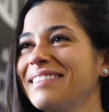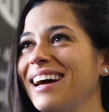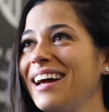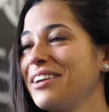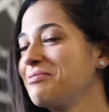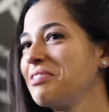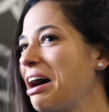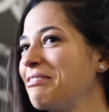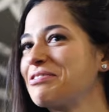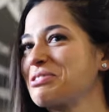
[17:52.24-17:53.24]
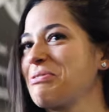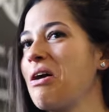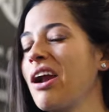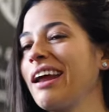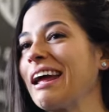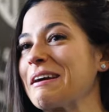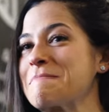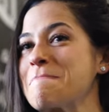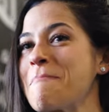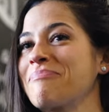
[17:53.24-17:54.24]
I
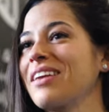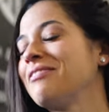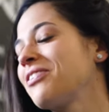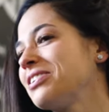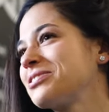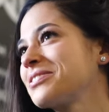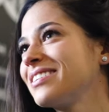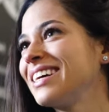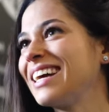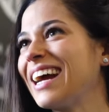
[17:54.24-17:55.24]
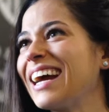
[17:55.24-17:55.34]
love squatting. It's one of us.